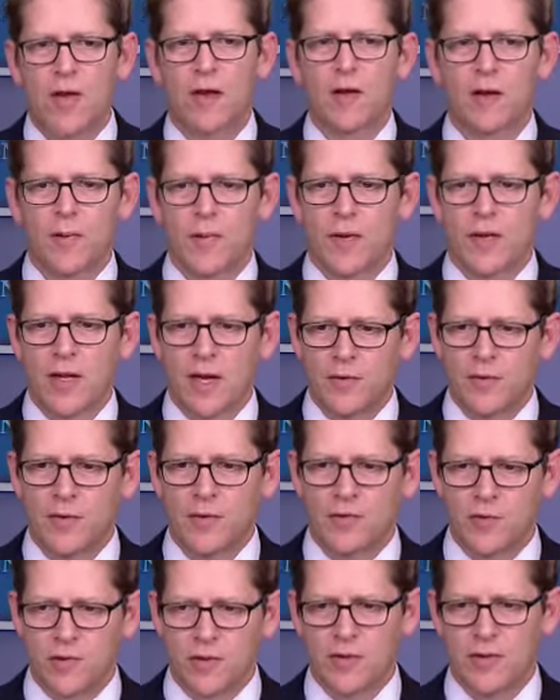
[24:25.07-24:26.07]
fair, but
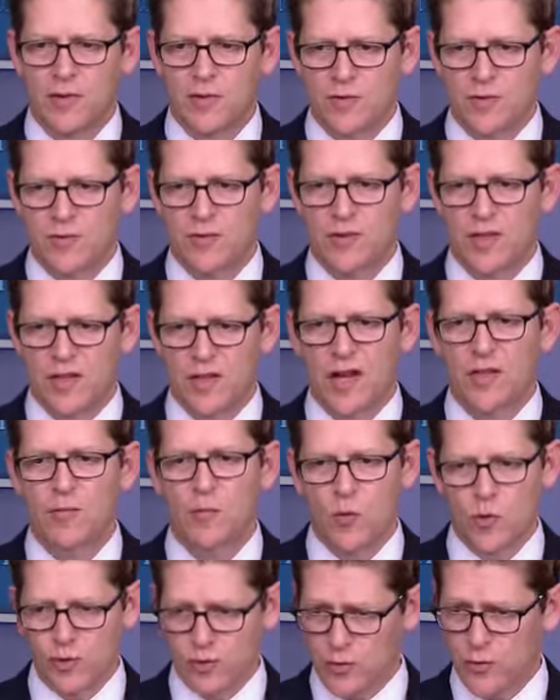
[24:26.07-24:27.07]
obviously there's a
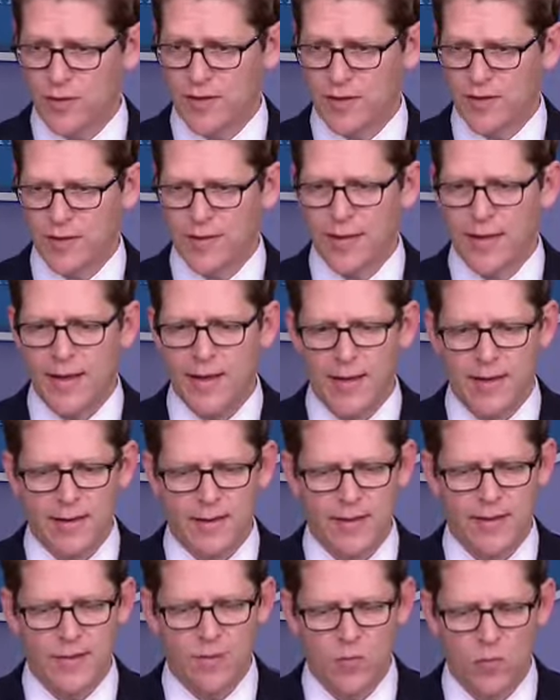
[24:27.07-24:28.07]
lot more to it than
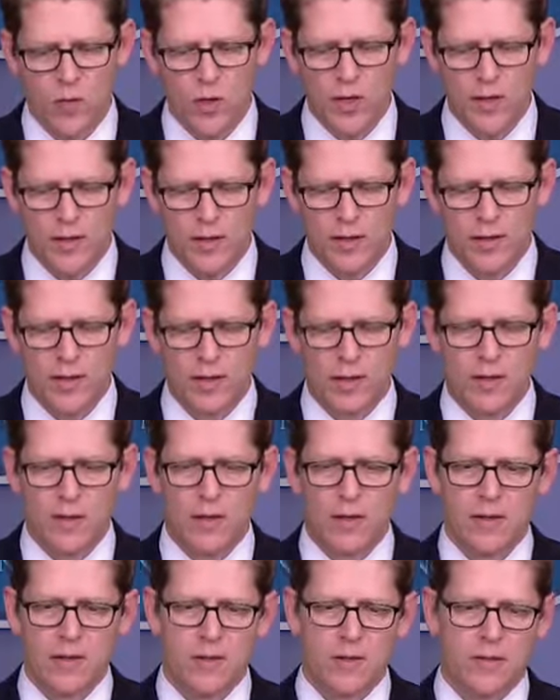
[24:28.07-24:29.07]
that. What
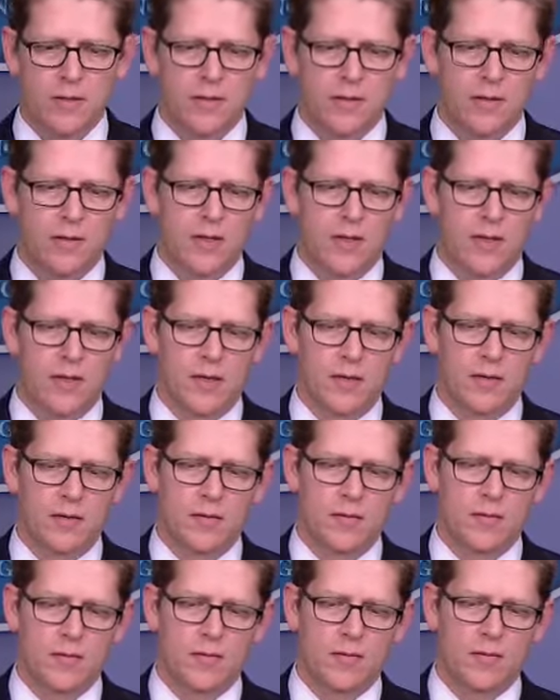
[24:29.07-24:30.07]

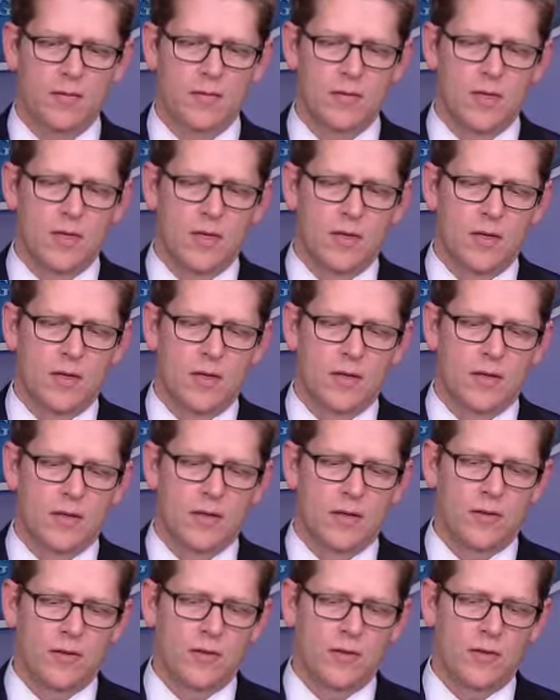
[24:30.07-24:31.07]

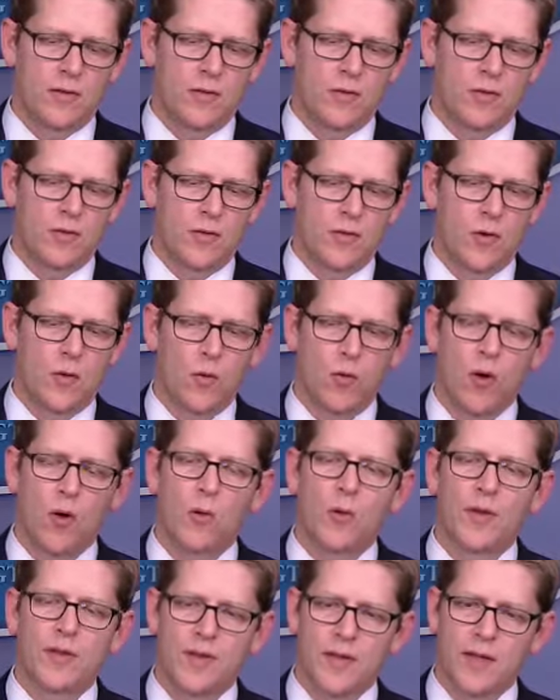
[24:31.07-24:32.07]

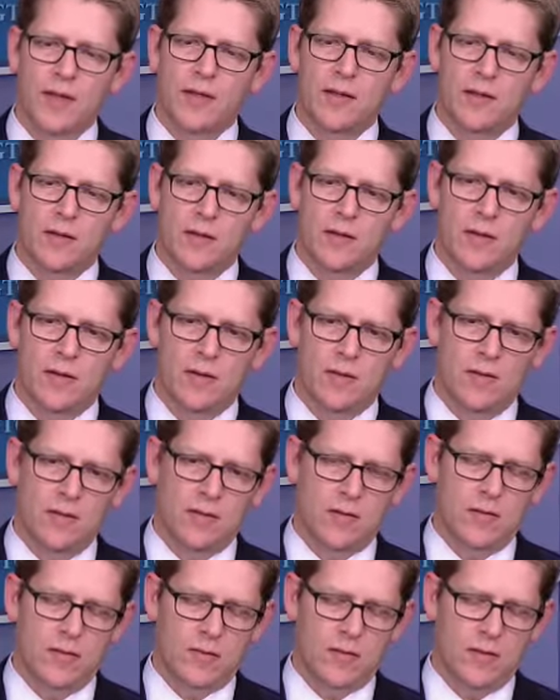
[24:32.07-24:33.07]
what we think
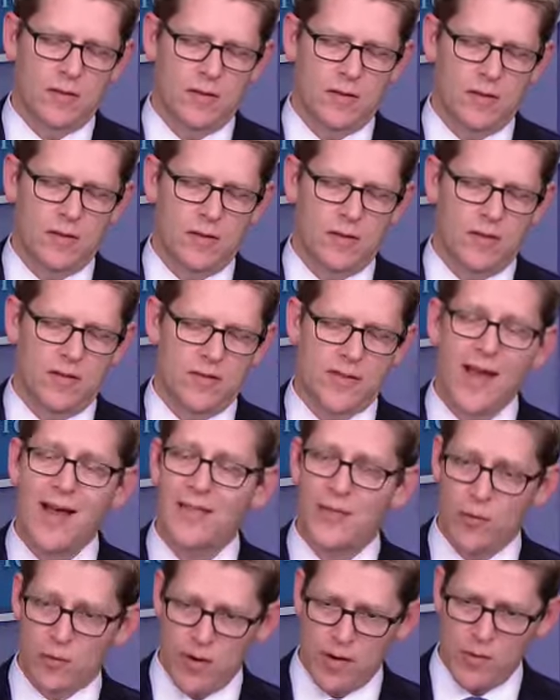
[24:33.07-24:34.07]
is
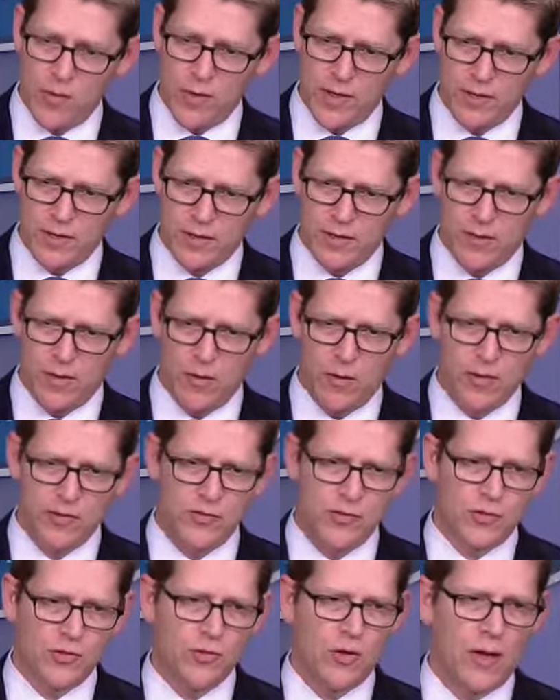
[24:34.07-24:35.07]
not the right way to go
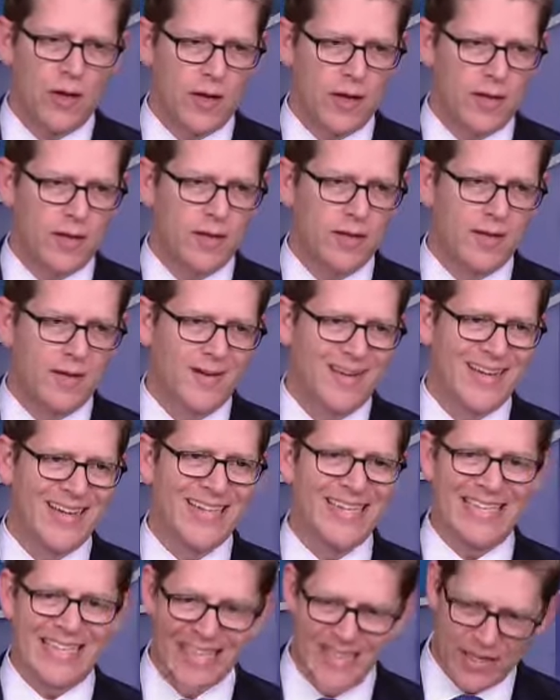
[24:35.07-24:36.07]
is to try
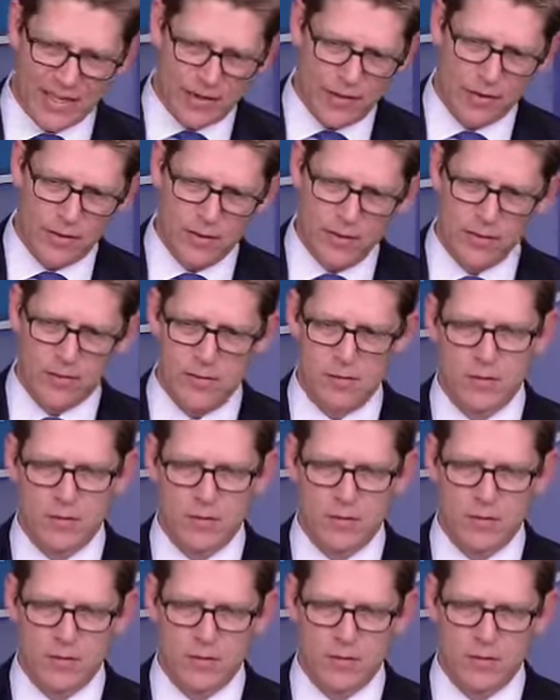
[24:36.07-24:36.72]
again